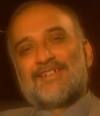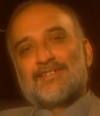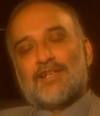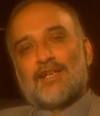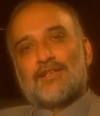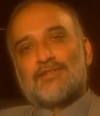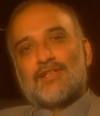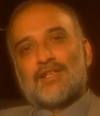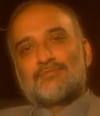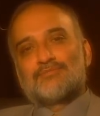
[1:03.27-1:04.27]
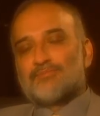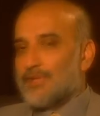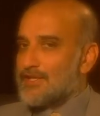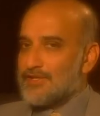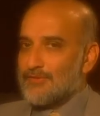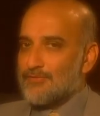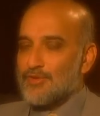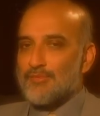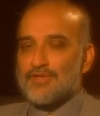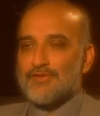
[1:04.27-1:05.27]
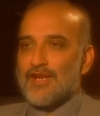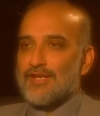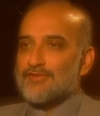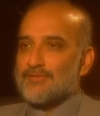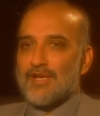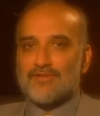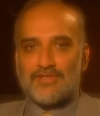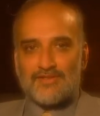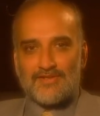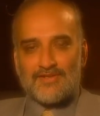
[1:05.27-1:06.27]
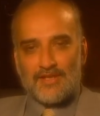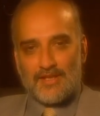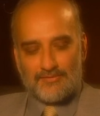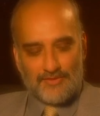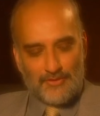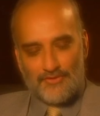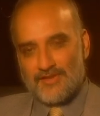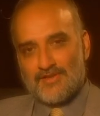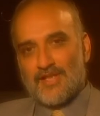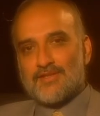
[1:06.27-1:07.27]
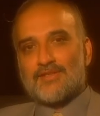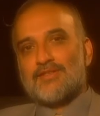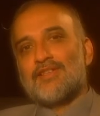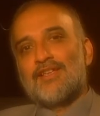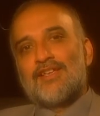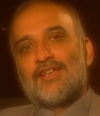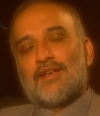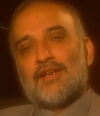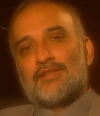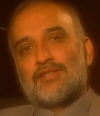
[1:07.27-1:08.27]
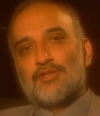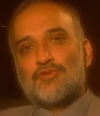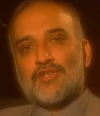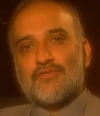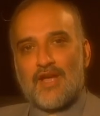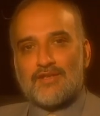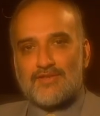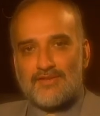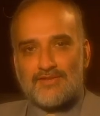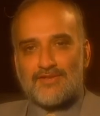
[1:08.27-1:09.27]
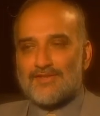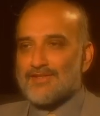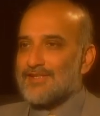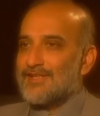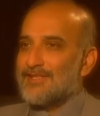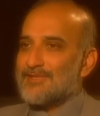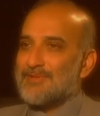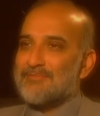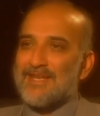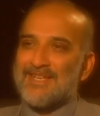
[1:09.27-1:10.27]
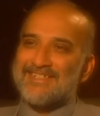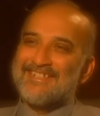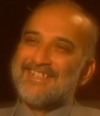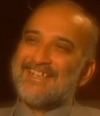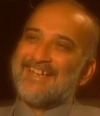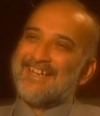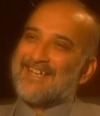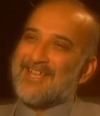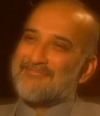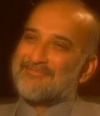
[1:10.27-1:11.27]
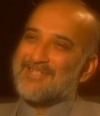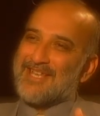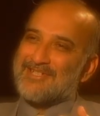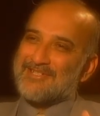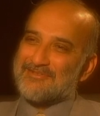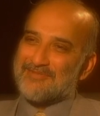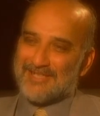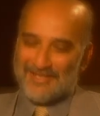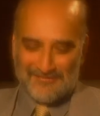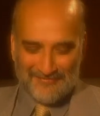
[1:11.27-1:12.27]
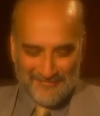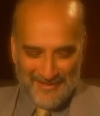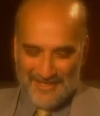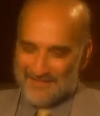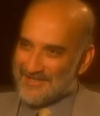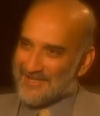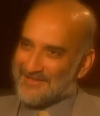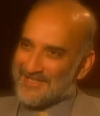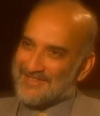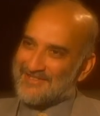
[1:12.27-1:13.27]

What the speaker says: There are plenty of rumors around about its huge successes, the huge advances that he has been paid, and I'm delighted to welcome David Davidar.